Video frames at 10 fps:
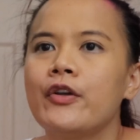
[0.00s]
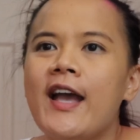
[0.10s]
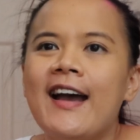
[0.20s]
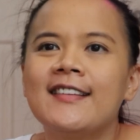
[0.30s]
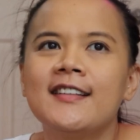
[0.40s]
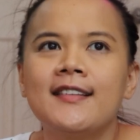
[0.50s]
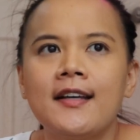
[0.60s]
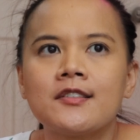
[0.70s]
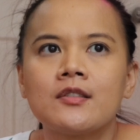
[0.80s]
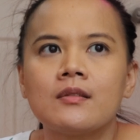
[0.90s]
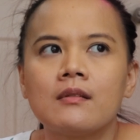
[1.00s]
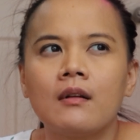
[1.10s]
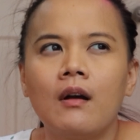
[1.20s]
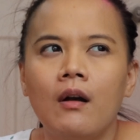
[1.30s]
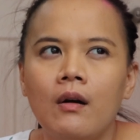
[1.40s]
yeah, I think that's
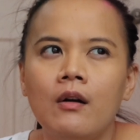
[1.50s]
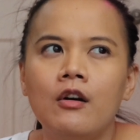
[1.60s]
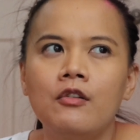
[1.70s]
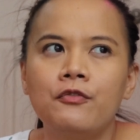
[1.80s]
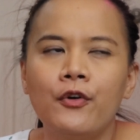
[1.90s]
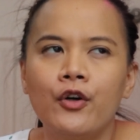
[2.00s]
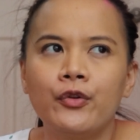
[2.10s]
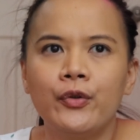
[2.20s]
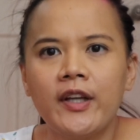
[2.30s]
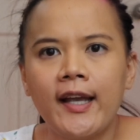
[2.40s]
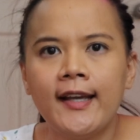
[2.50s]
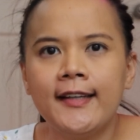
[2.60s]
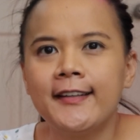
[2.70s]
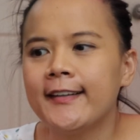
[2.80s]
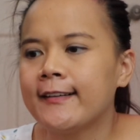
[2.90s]
all for
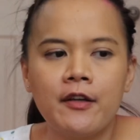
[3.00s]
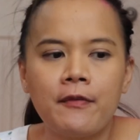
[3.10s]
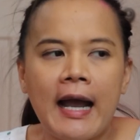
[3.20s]
today. If